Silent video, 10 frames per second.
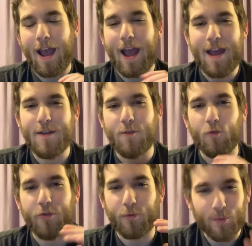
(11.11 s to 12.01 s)
And
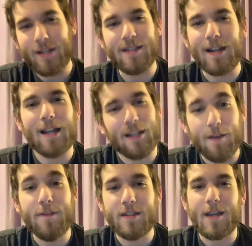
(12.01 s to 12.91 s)
the reason I
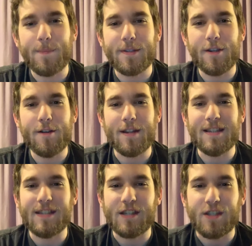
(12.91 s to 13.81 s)
love this episode
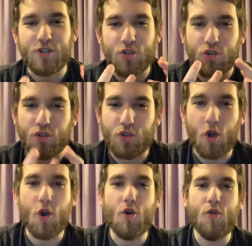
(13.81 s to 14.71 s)
is it is
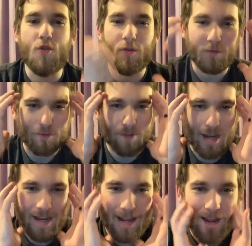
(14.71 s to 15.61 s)
so,
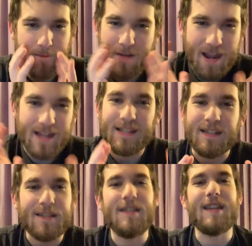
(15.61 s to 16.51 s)
like,
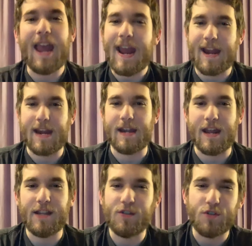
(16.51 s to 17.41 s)
insane
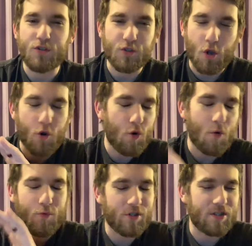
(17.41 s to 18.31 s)
and so